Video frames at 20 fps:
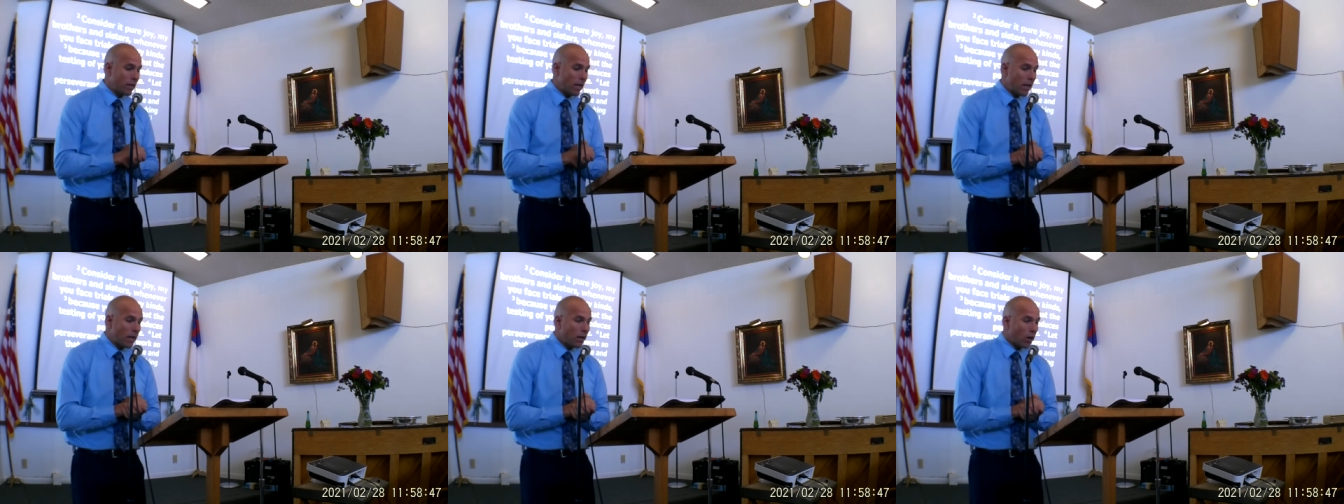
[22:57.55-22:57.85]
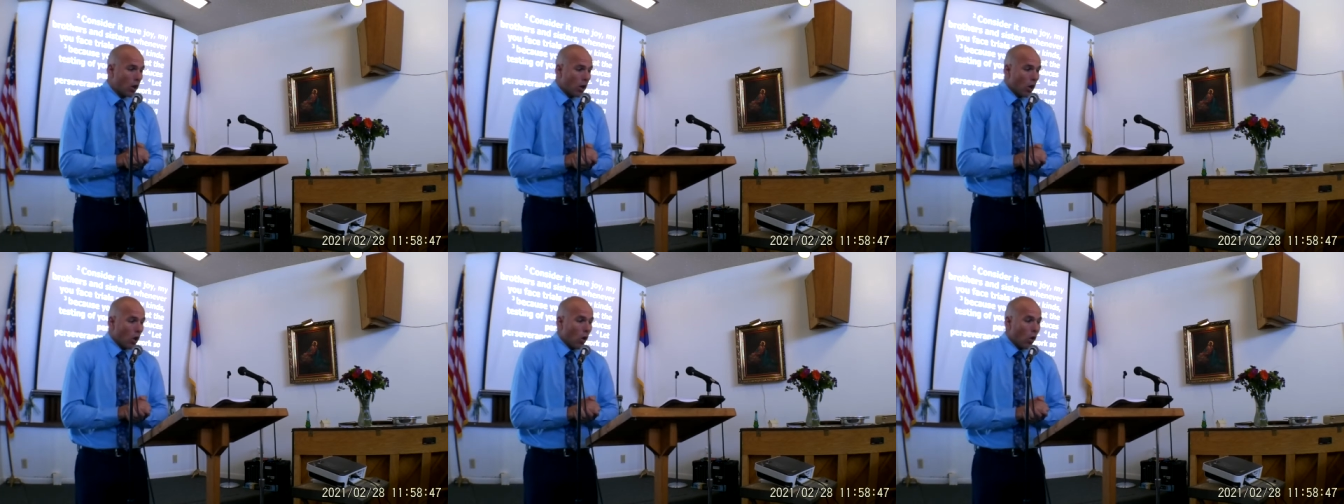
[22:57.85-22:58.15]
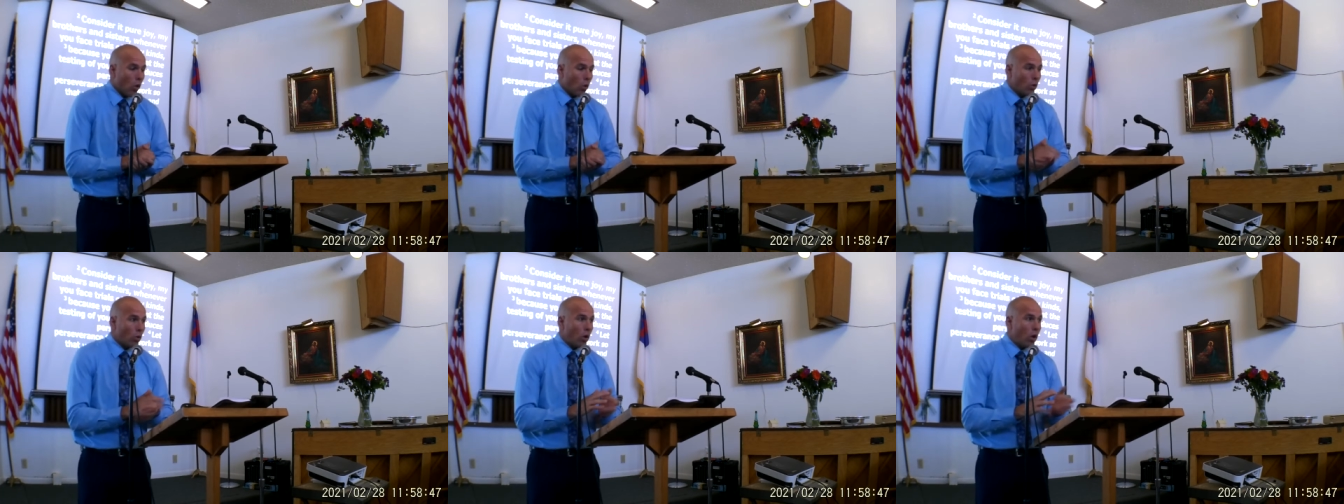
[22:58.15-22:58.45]
in our
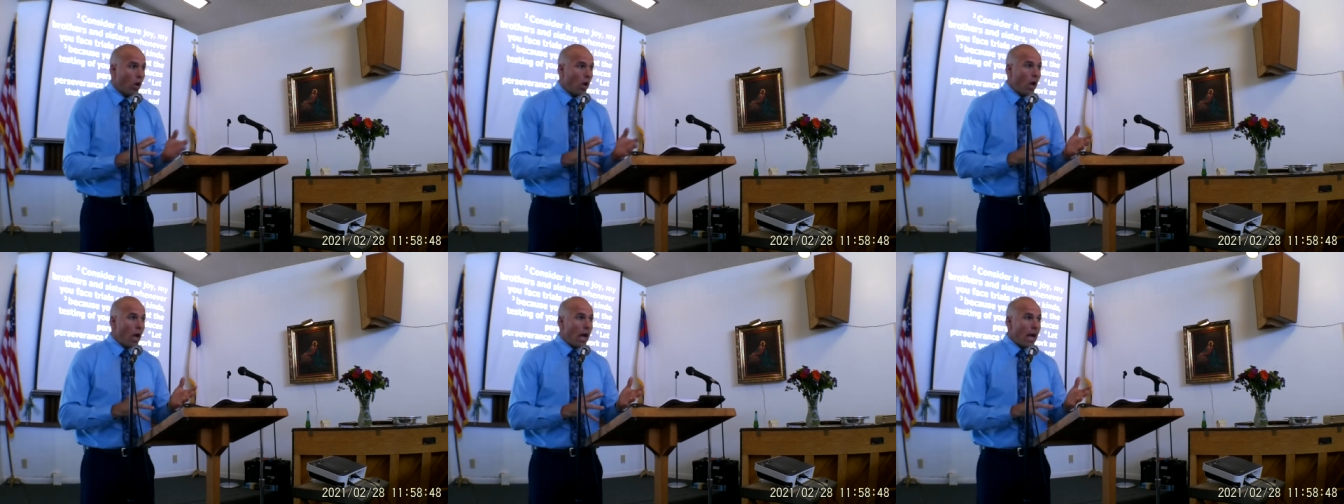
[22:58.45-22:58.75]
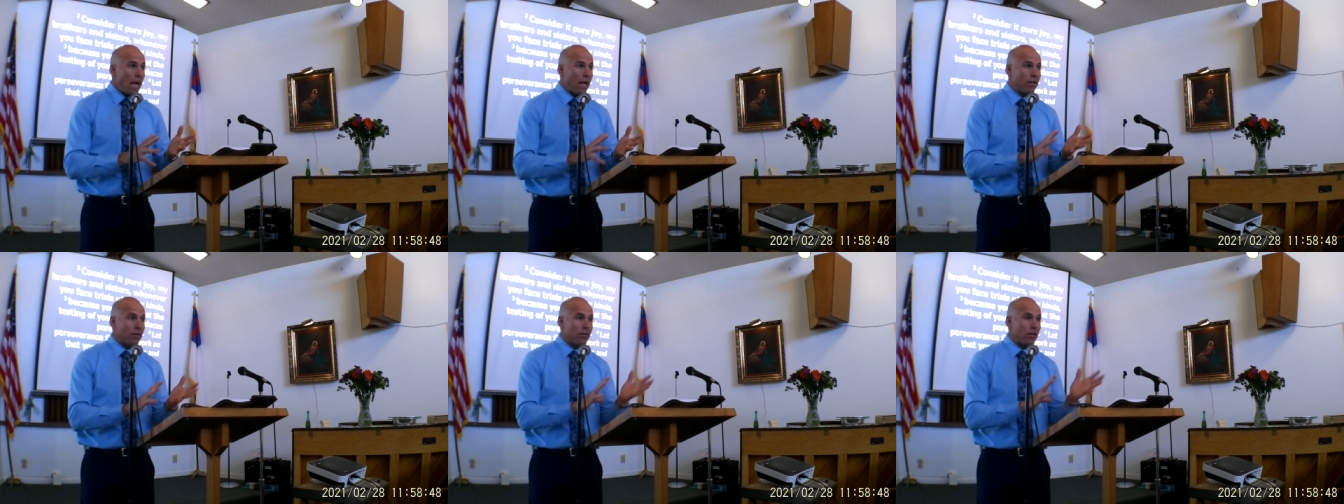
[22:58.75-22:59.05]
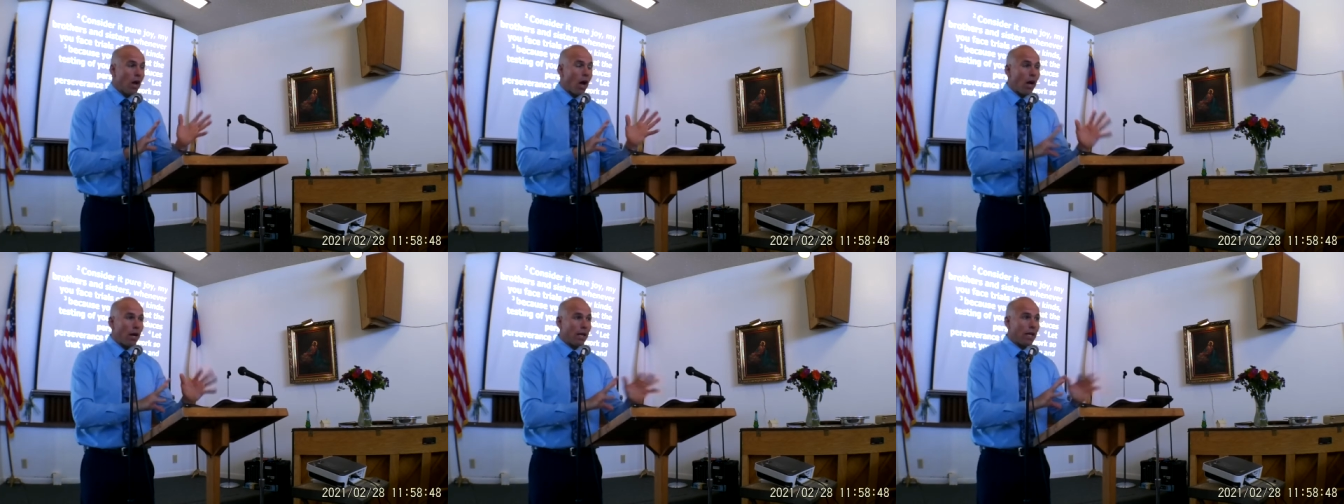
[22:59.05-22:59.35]
own, it's
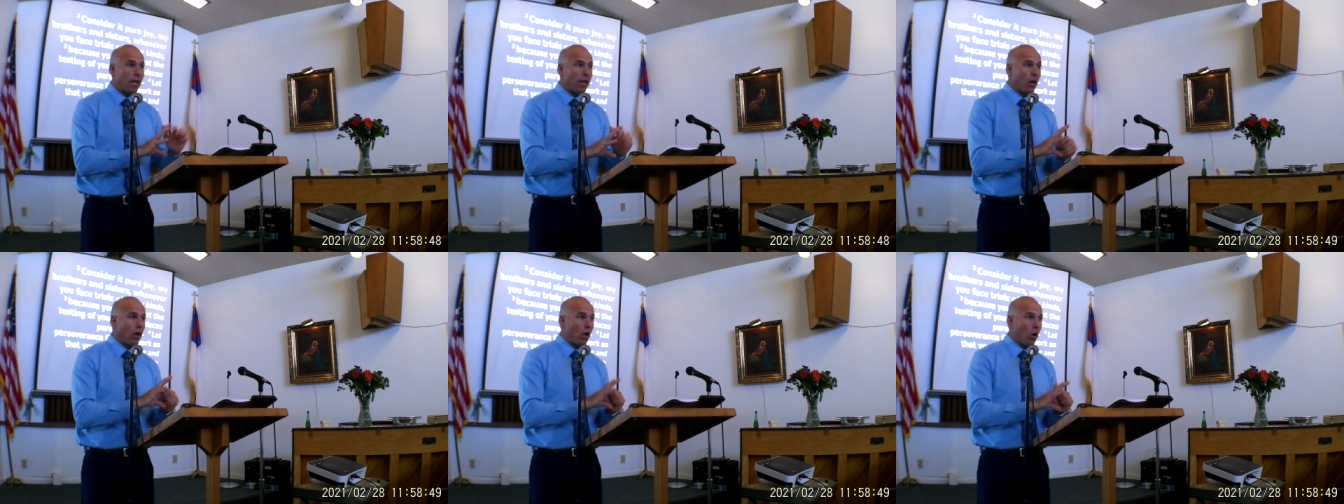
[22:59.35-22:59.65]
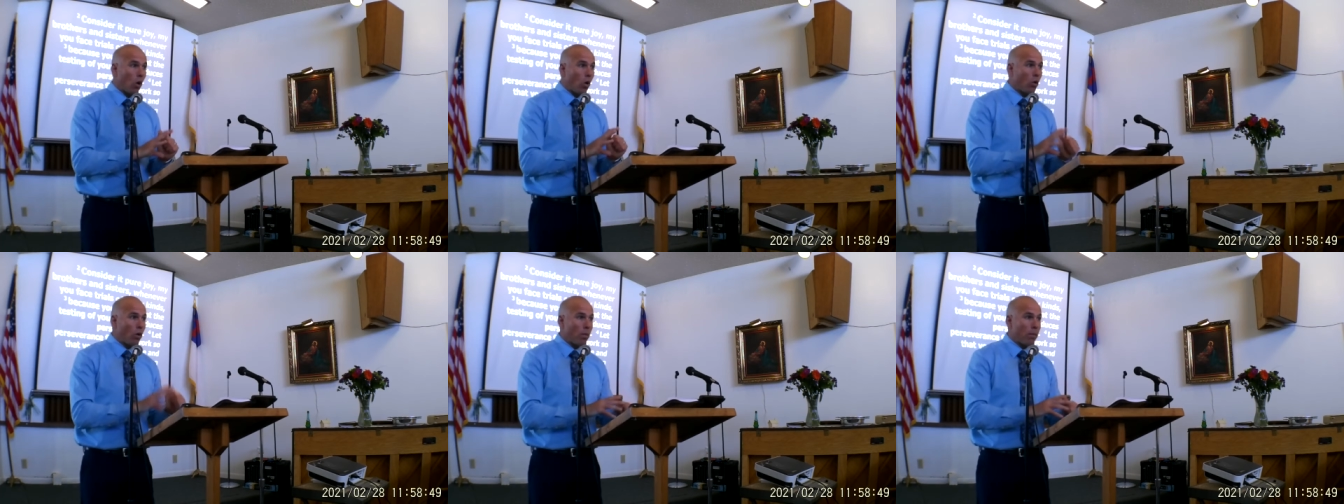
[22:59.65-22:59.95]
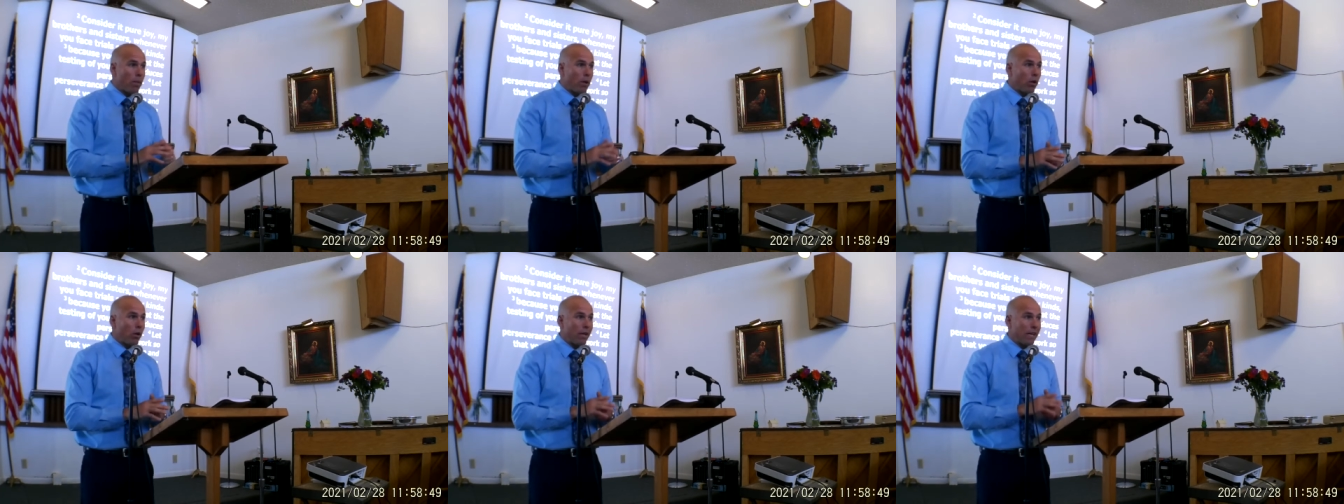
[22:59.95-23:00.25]
not in our own
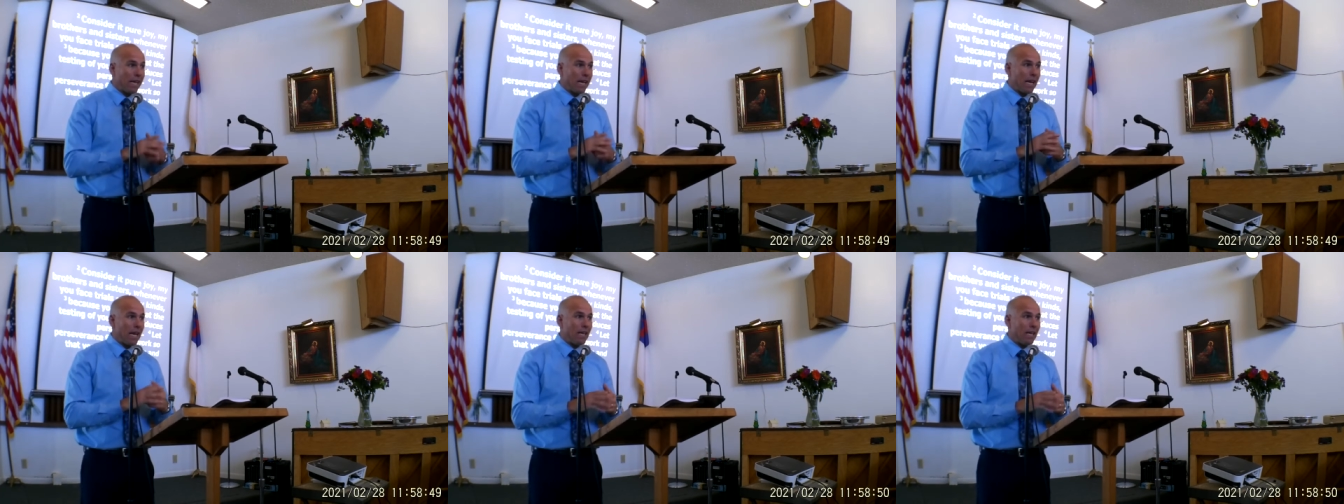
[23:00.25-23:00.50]
ability.